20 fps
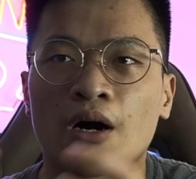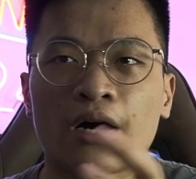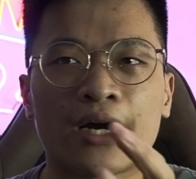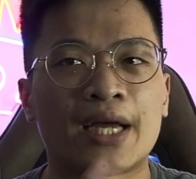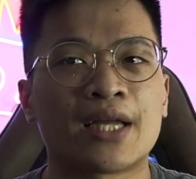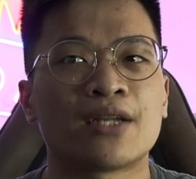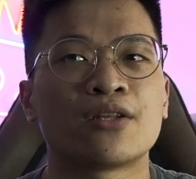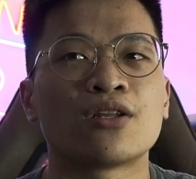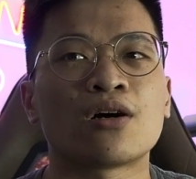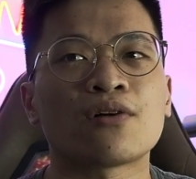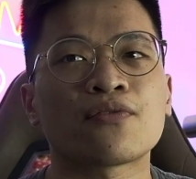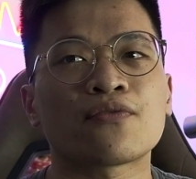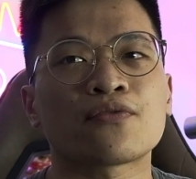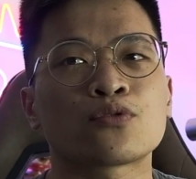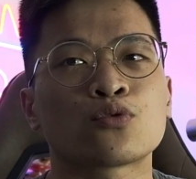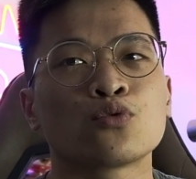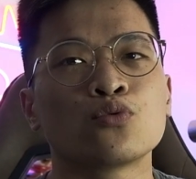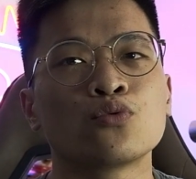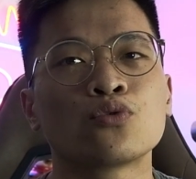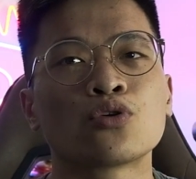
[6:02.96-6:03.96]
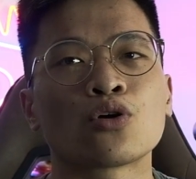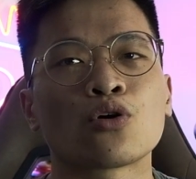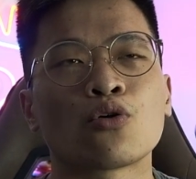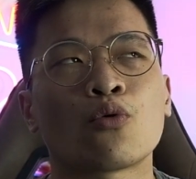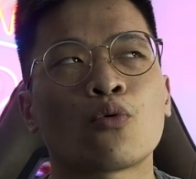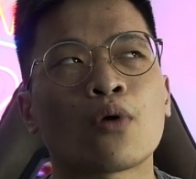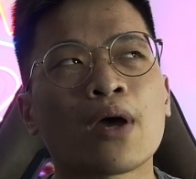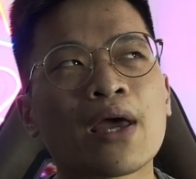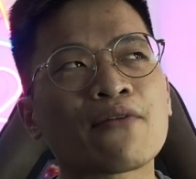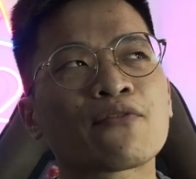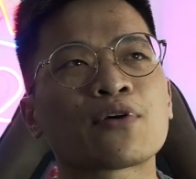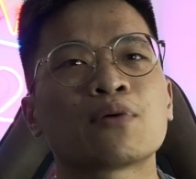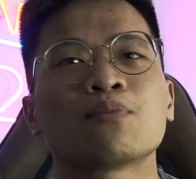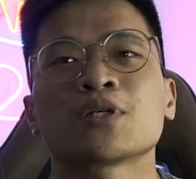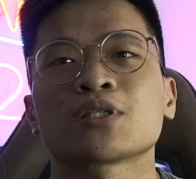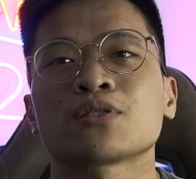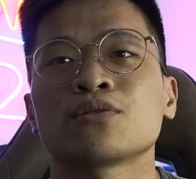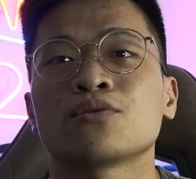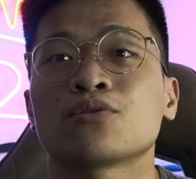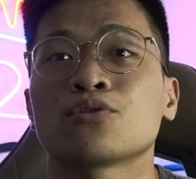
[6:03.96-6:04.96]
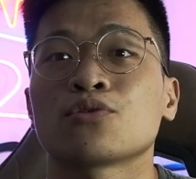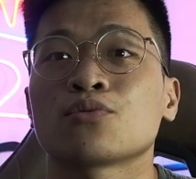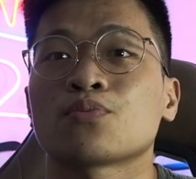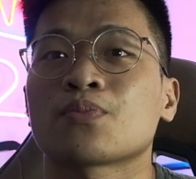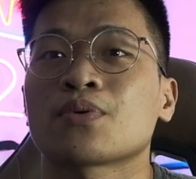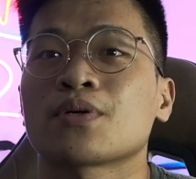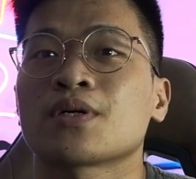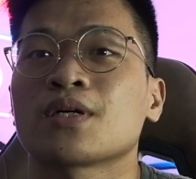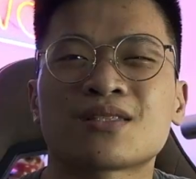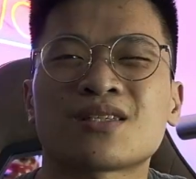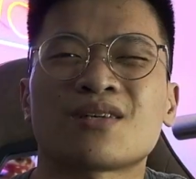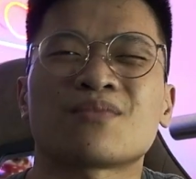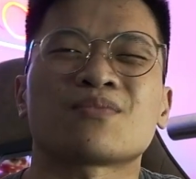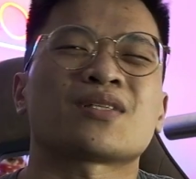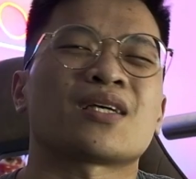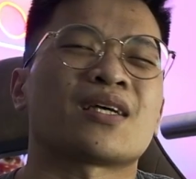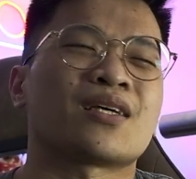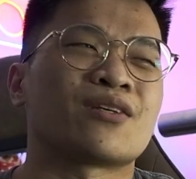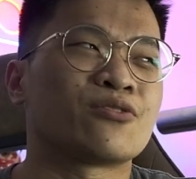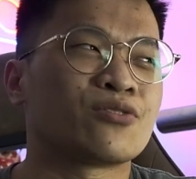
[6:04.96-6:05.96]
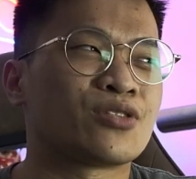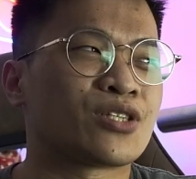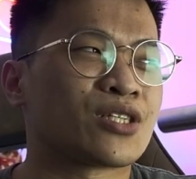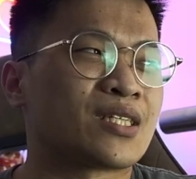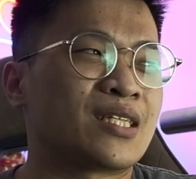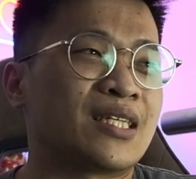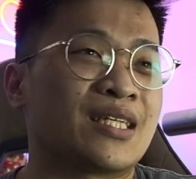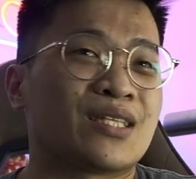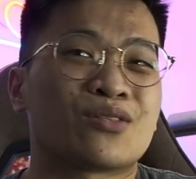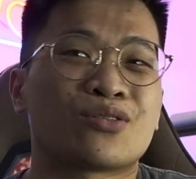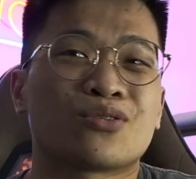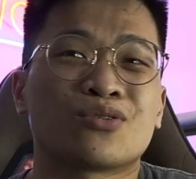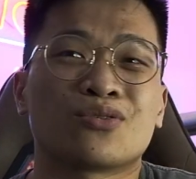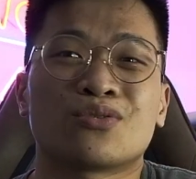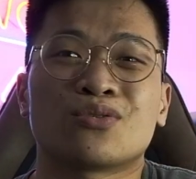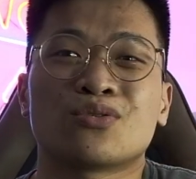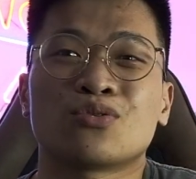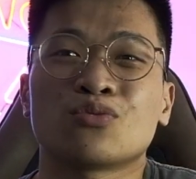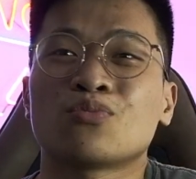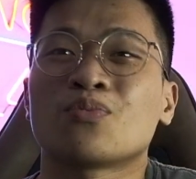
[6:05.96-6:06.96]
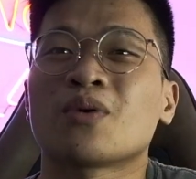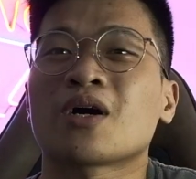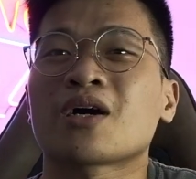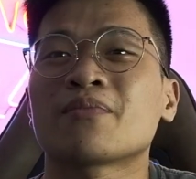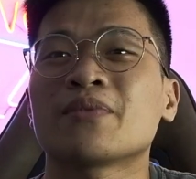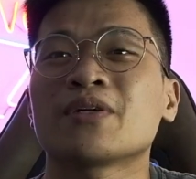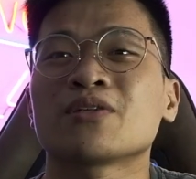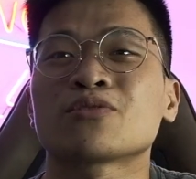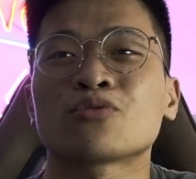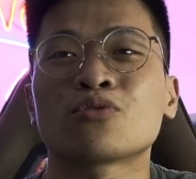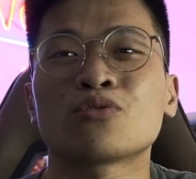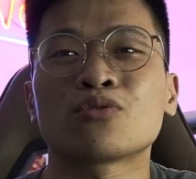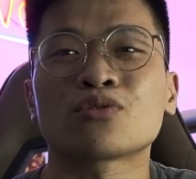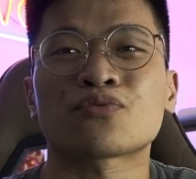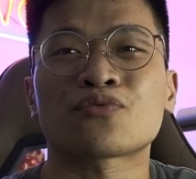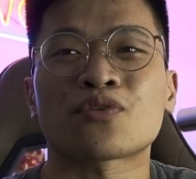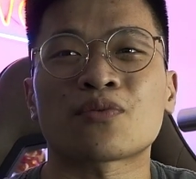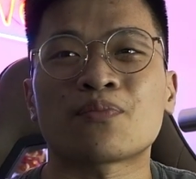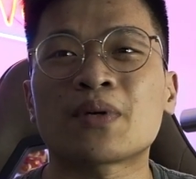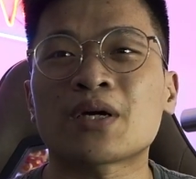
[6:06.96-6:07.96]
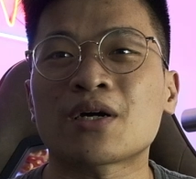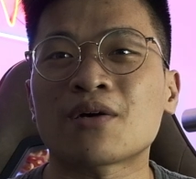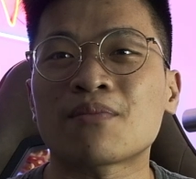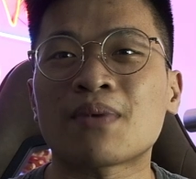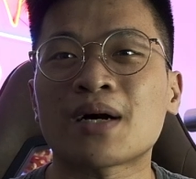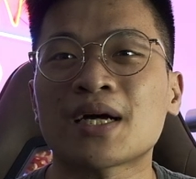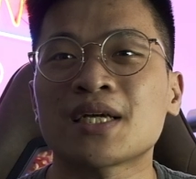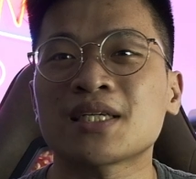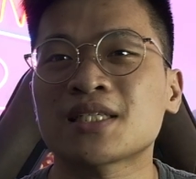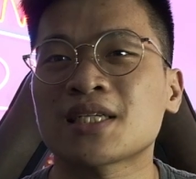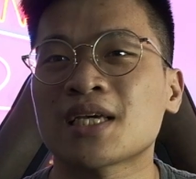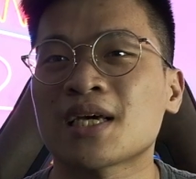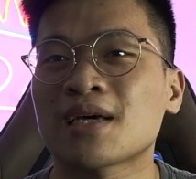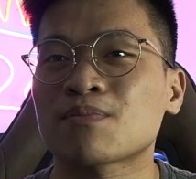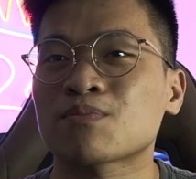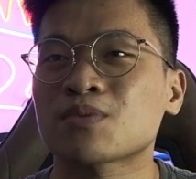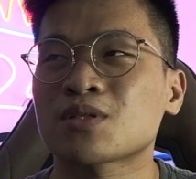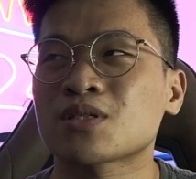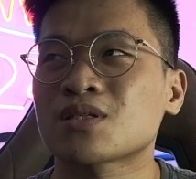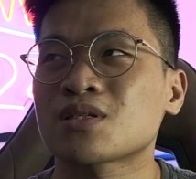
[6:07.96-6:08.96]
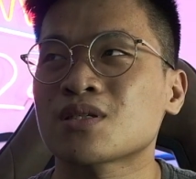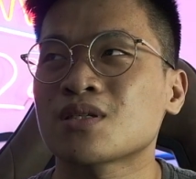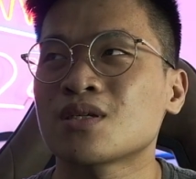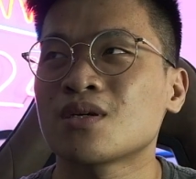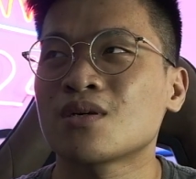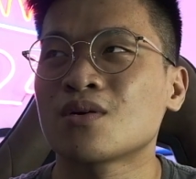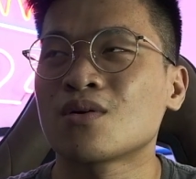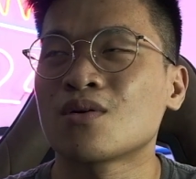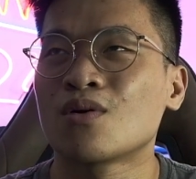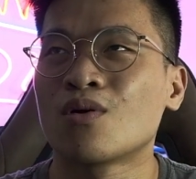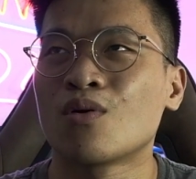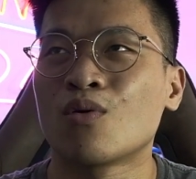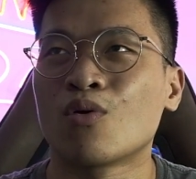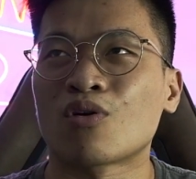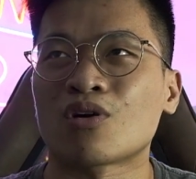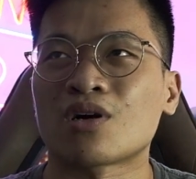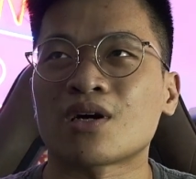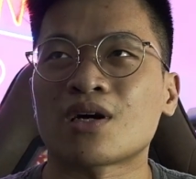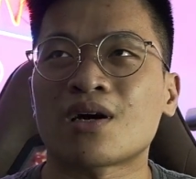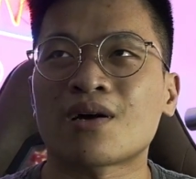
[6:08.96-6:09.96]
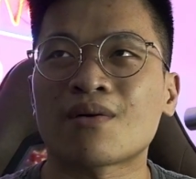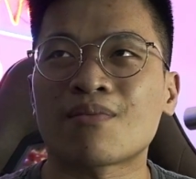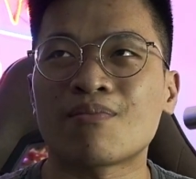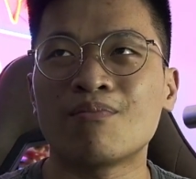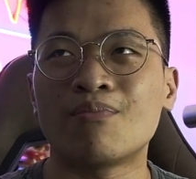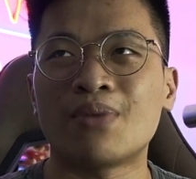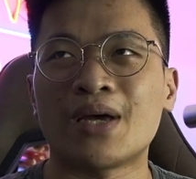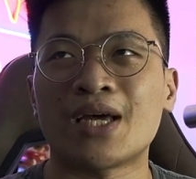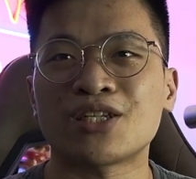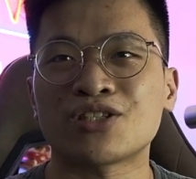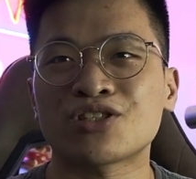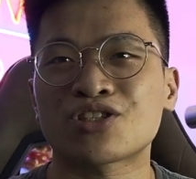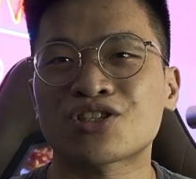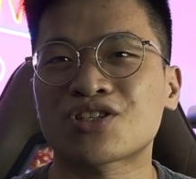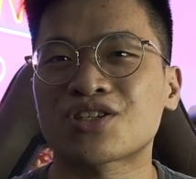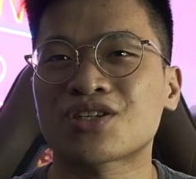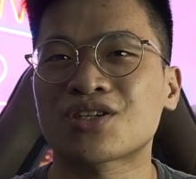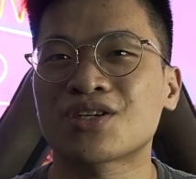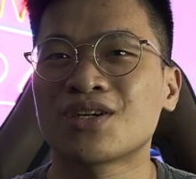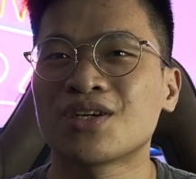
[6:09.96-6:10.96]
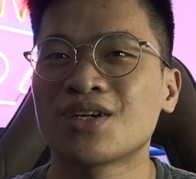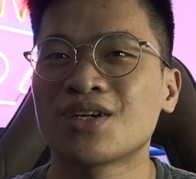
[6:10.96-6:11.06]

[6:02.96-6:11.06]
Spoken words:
are enough to grow every muscle group. Some say you'll just need to do barbell rows for bigger biceps, or bench